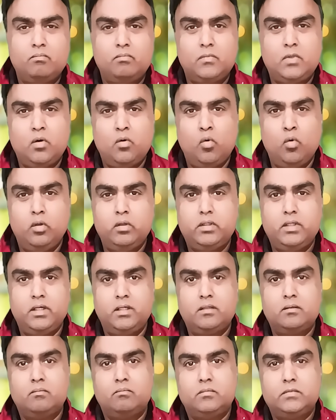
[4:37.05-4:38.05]
the whole
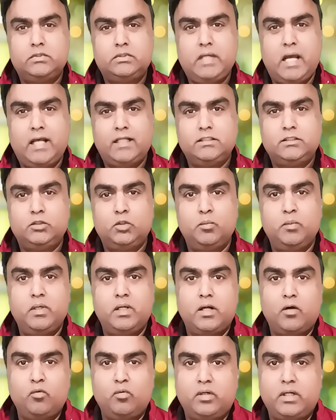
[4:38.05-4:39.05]
thing stands to be
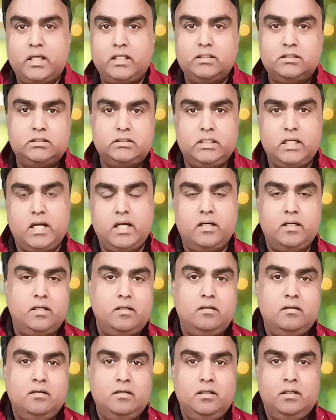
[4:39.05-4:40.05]
around 10th
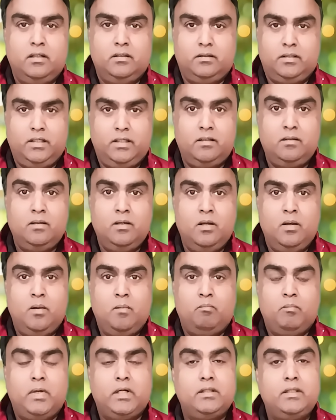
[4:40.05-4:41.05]
standard thing,
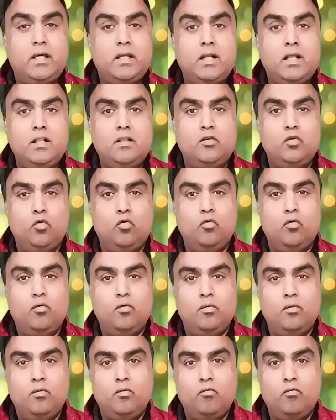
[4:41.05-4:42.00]
but then also,